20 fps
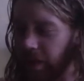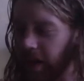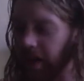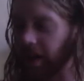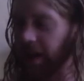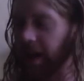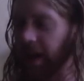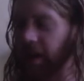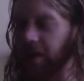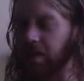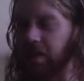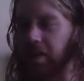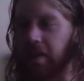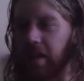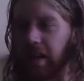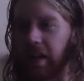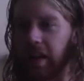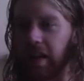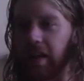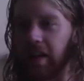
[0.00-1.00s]
like how
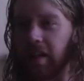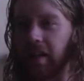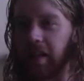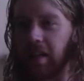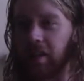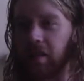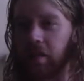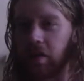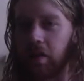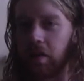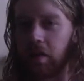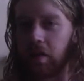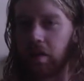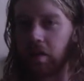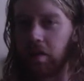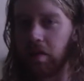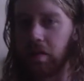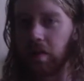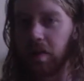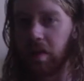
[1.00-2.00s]
like they'll
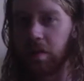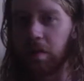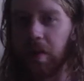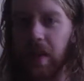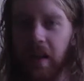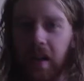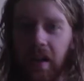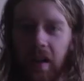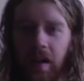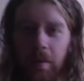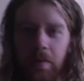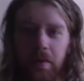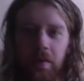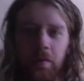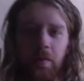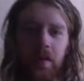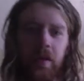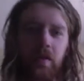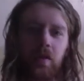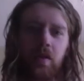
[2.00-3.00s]
speed up the
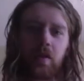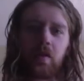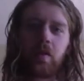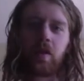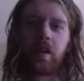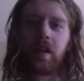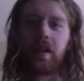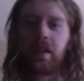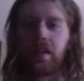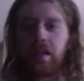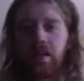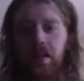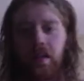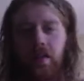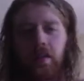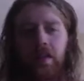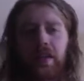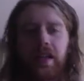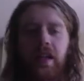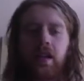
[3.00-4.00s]
beat real quick and then
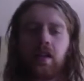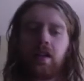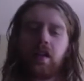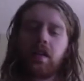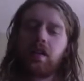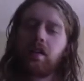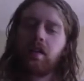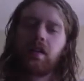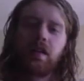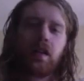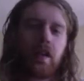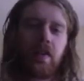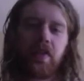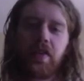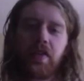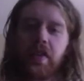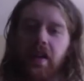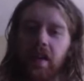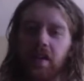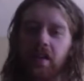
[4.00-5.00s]
slow it down, and
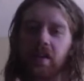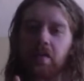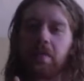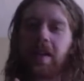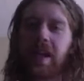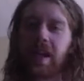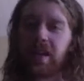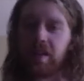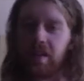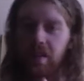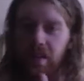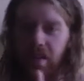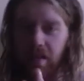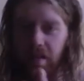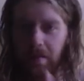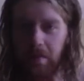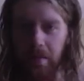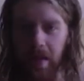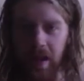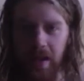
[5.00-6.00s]
they're just
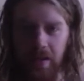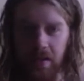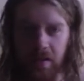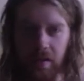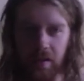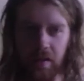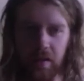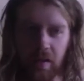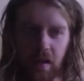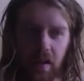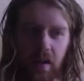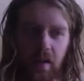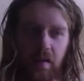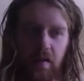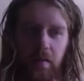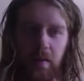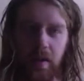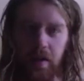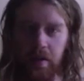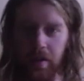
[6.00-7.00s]
masters of
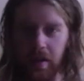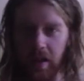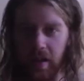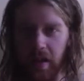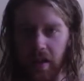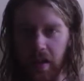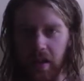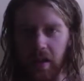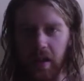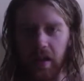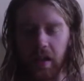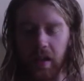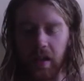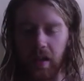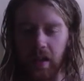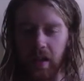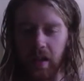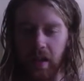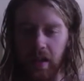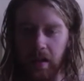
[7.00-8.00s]
music, and
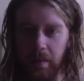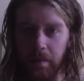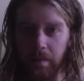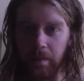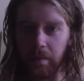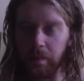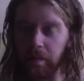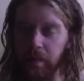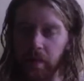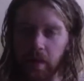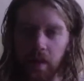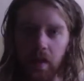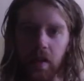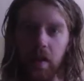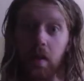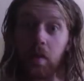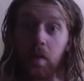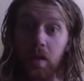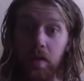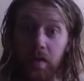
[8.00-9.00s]

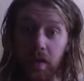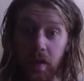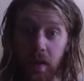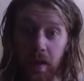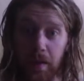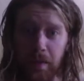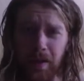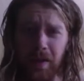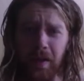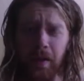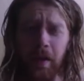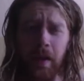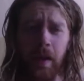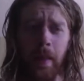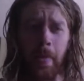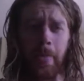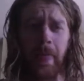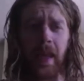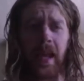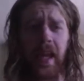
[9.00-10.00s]
it was phenomenal.
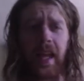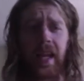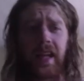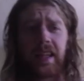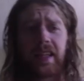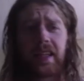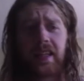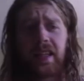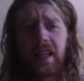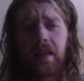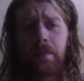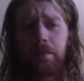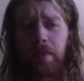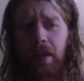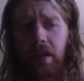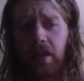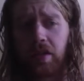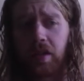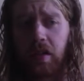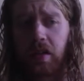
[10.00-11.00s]
And I think they
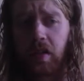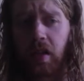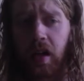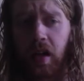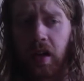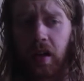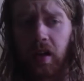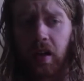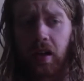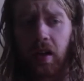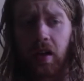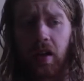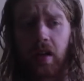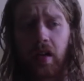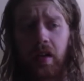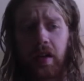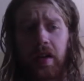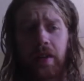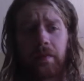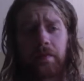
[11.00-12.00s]
embellished a lot
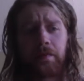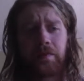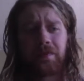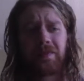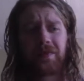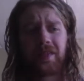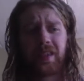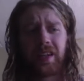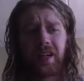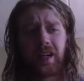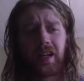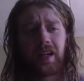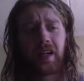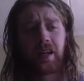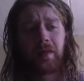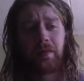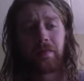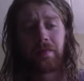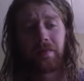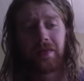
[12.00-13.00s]
on it. Um,